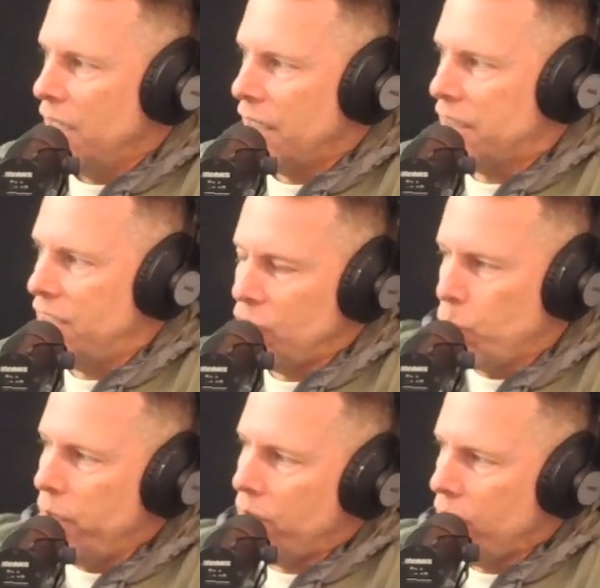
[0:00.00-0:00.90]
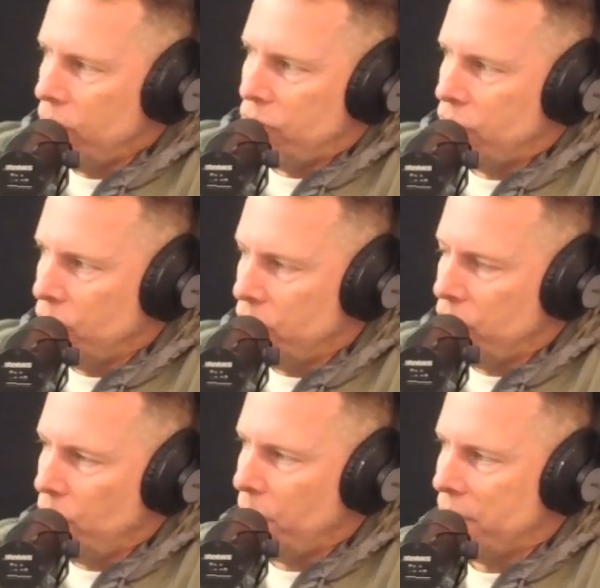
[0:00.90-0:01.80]
Like these weirdos
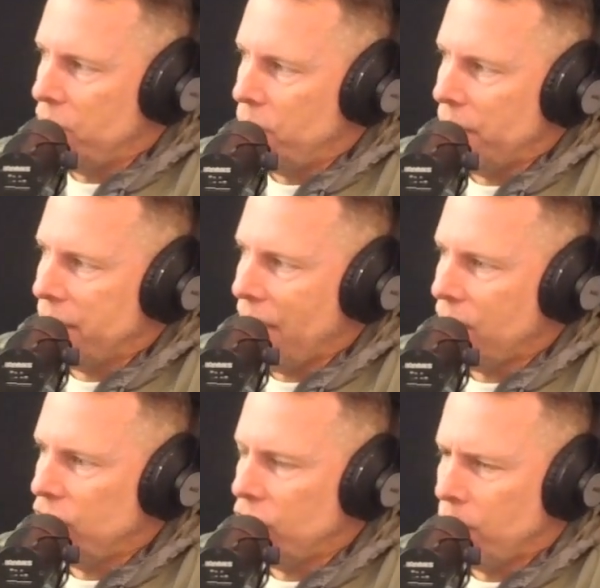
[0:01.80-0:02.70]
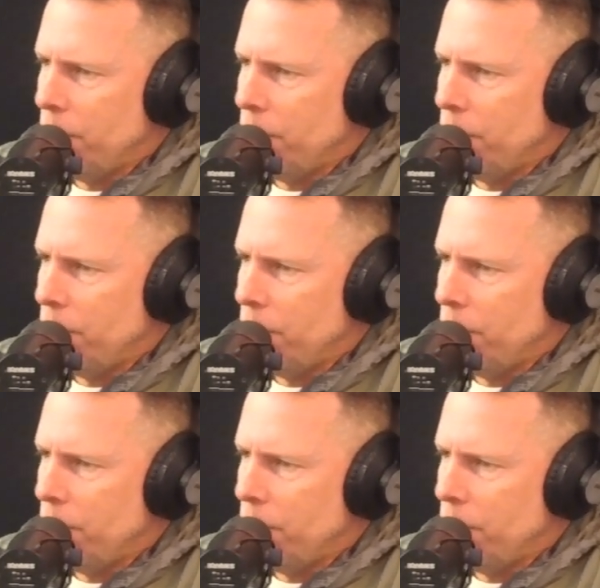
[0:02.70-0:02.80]
doing what they're doing at the Catholic Church?